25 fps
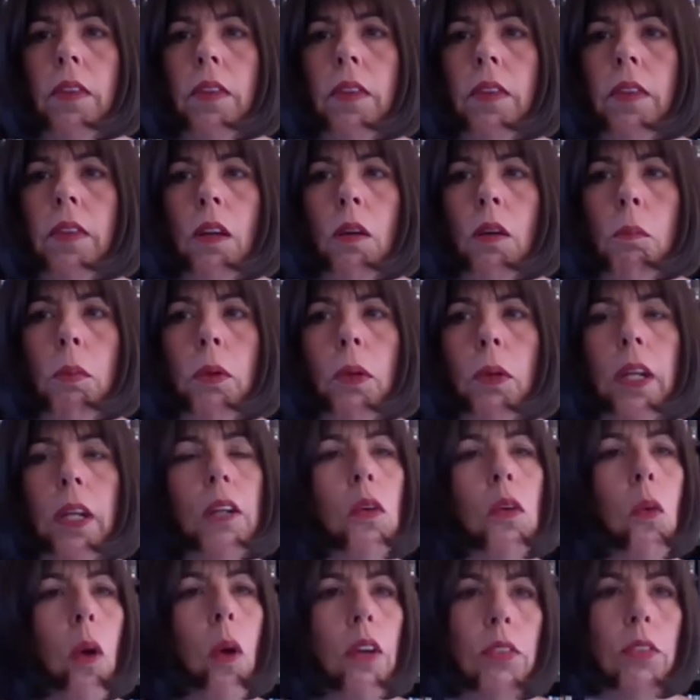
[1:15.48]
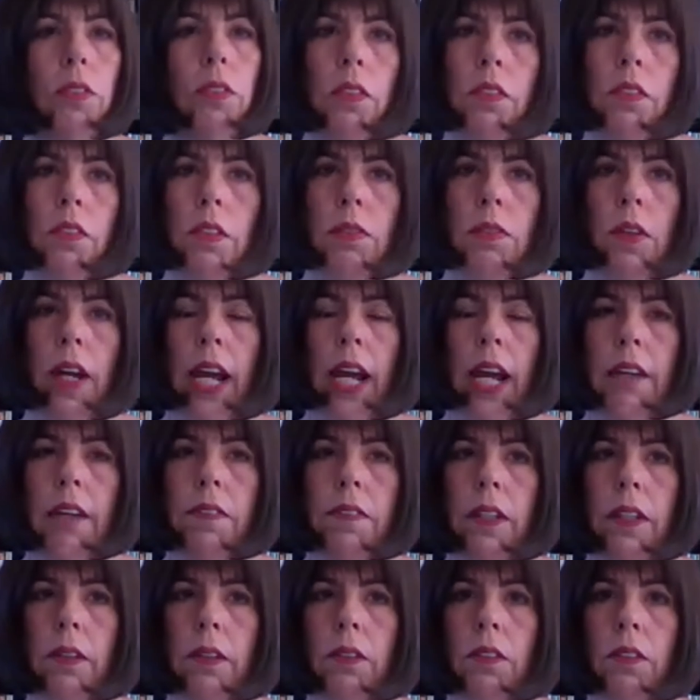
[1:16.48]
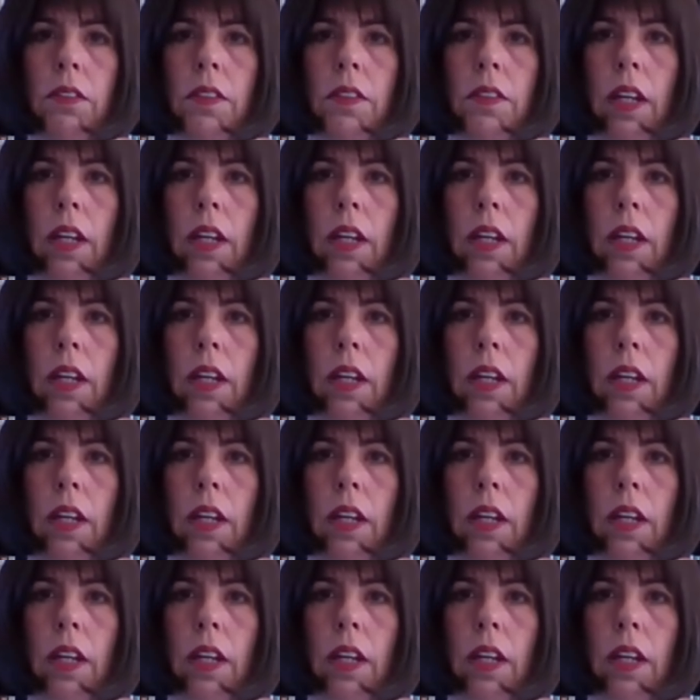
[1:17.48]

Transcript: put in questions if you have those.